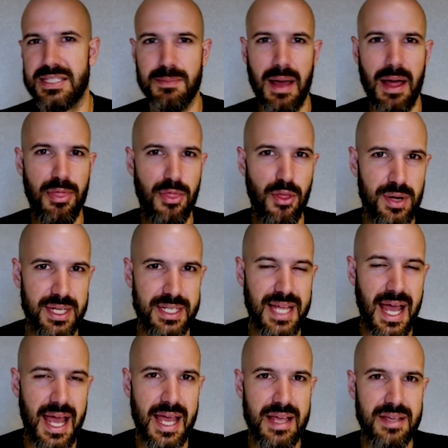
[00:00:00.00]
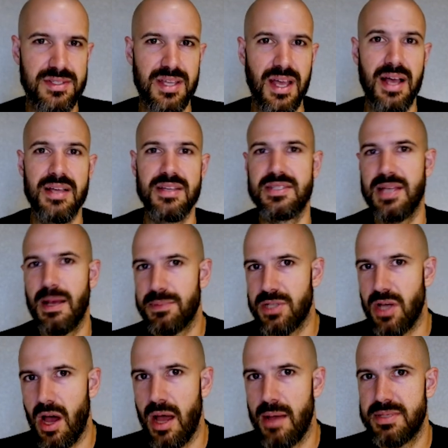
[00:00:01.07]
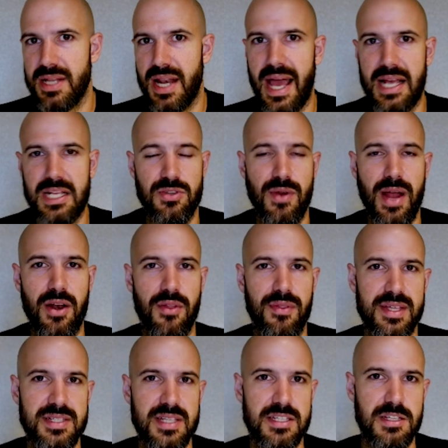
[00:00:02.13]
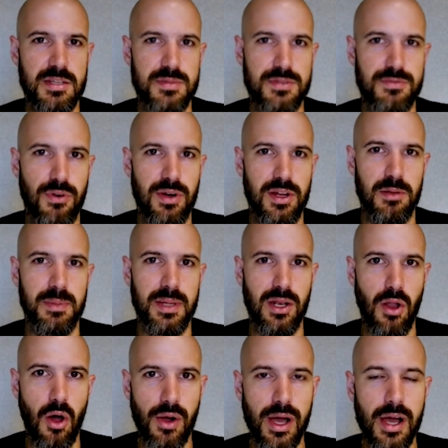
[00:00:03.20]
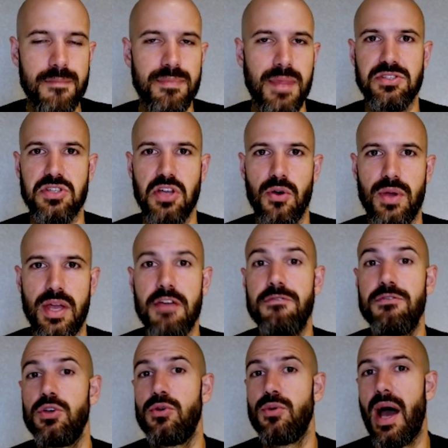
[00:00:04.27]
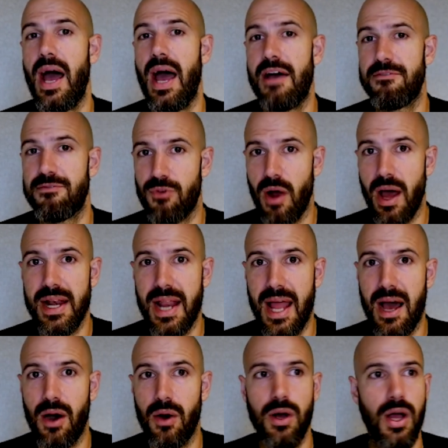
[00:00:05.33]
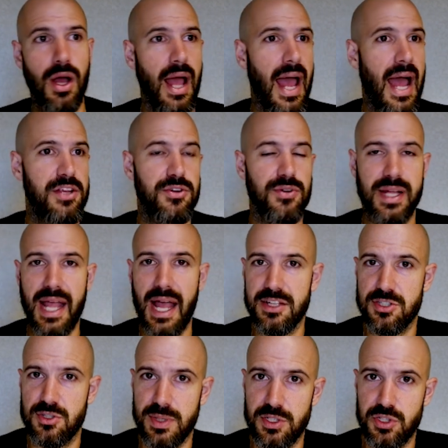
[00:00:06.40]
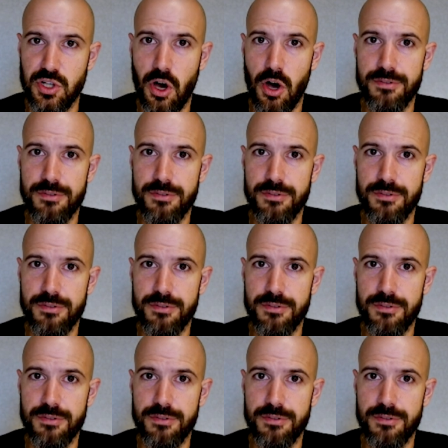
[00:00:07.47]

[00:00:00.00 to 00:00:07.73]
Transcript: is about 30 days. Sometimes it hangs around on their systems for a little bit longer. And so if you have right now had your account switched